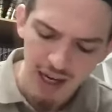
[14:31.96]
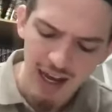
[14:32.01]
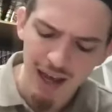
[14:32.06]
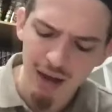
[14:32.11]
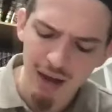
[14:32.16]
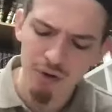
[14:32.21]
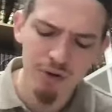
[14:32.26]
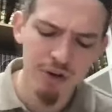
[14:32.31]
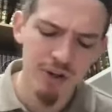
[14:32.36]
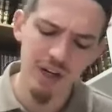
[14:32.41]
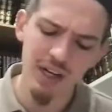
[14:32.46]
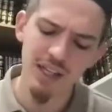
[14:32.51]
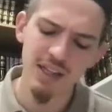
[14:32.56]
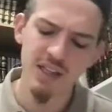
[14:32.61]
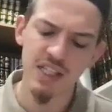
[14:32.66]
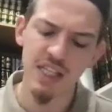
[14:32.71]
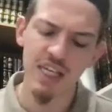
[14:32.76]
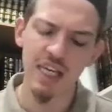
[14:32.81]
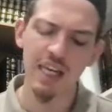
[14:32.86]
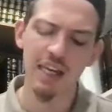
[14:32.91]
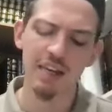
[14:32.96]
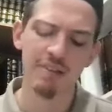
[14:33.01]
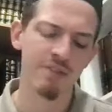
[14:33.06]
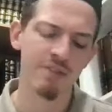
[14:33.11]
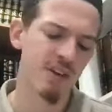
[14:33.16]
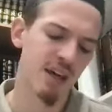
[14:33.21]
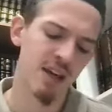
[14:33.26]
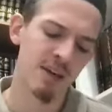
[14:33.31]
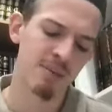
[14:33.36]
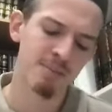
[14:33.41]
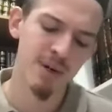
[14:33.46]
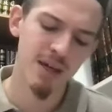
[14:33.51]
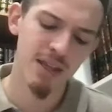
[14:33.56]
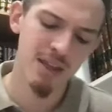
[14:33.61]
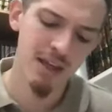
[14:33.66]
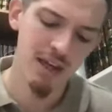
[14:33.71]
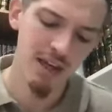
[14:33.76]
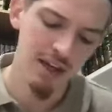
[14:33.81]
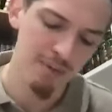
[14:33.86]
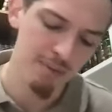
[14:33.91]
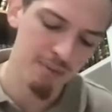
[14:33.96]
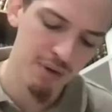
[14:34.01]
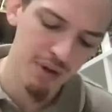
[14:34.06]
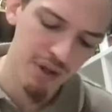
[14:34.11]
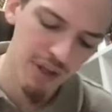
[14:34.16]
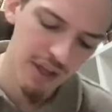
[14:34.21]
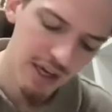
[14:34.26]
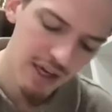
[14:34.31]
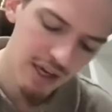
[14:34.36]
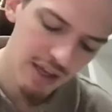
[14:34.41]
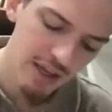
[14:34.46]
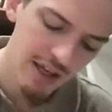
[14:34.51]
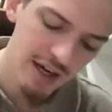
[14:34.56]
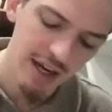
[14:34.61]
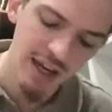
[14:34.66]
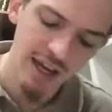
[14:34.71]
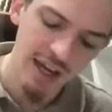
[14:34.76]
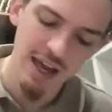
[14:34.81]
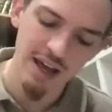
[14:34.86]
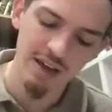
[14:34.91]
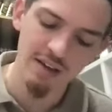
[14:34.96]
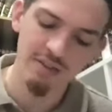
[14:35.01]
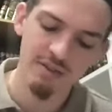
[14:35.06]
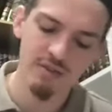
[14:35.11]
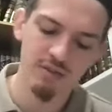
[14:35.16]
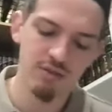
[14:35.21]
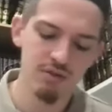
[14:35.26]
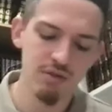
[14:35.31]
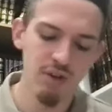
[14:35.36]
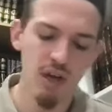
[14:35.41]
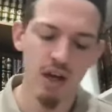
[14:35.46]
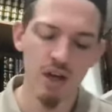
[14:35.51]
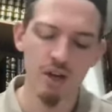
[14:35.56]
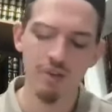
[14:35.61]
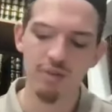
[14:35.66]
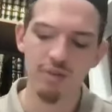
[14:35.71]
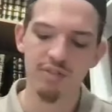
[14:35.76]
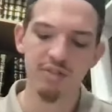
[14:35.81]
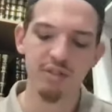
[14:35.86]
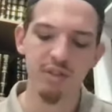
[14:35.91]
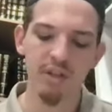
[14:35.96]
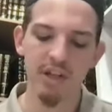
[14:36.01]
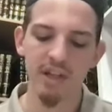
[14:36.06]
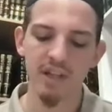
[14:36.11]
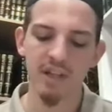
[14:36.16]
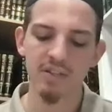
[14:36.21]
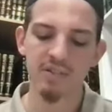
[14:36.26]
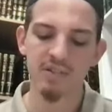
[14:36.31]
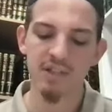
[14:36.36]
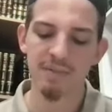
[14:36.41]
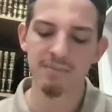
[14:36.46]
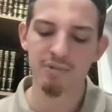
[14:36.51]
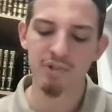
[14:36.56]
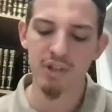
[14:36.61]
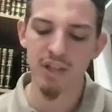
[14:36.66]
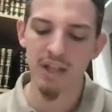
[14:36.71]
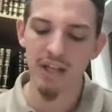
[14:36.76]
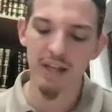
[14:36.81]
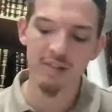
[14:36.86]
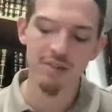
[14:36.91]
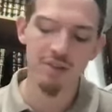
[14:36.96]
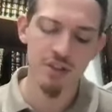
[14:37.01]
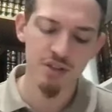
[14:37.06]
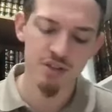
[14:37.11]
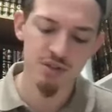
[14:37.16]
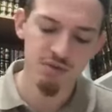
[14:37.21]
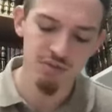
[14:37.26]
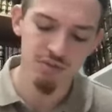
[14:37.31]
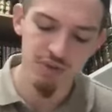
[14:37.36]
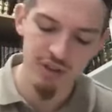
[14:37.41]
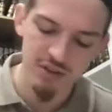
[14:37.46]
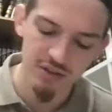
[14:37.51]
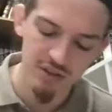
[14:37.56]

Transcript: How could I leave a madhab that I have understood and conceptualized its